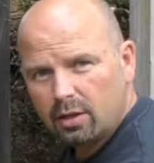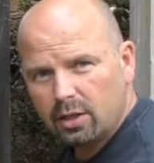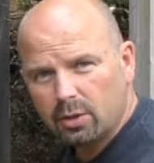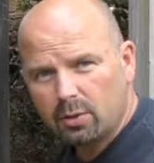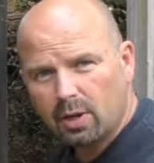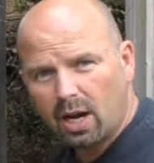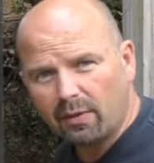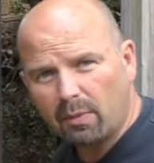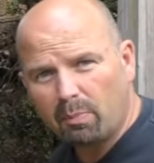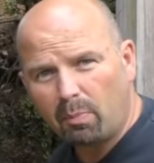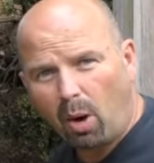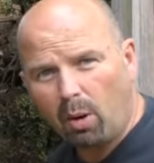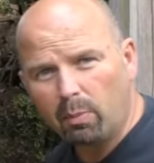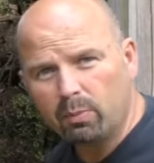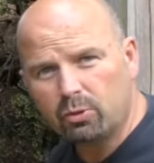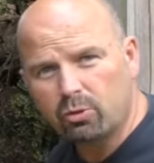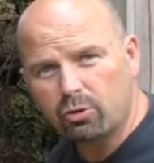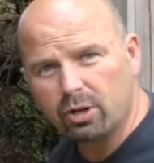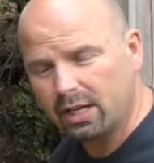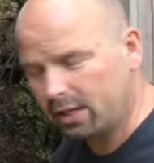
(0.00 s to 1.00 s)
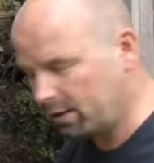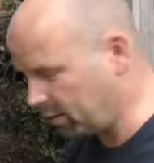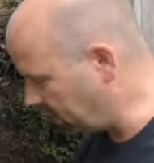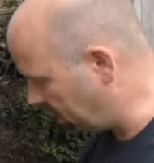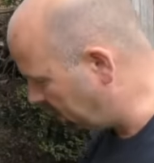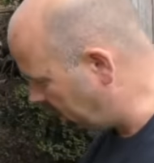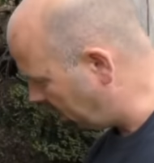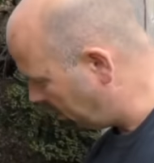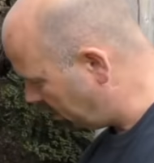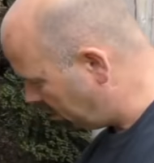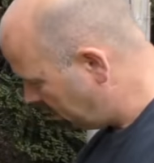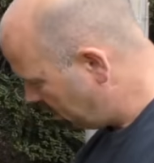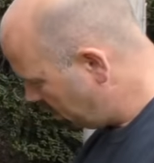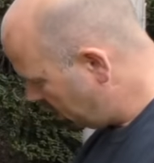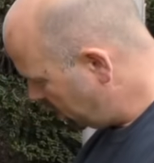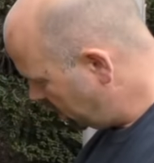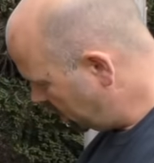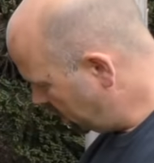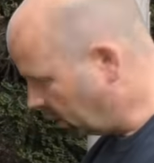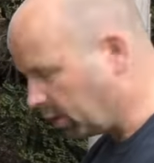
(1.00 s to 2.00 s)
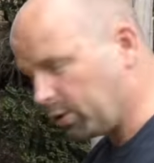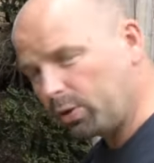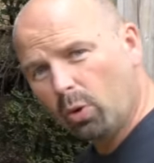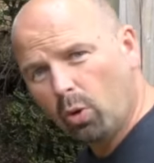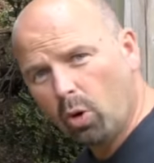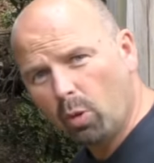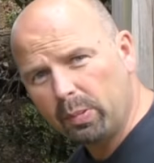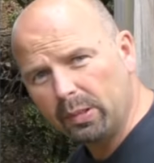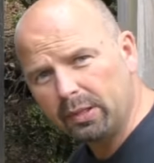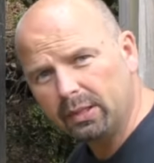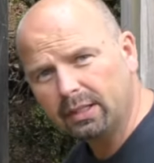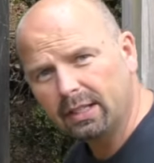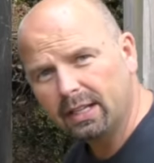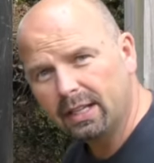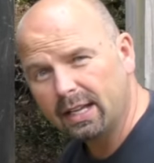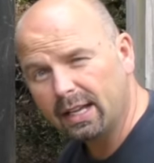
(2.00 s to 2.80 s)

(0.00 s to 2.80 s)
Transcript: you'd have a bottom drain on here. You could open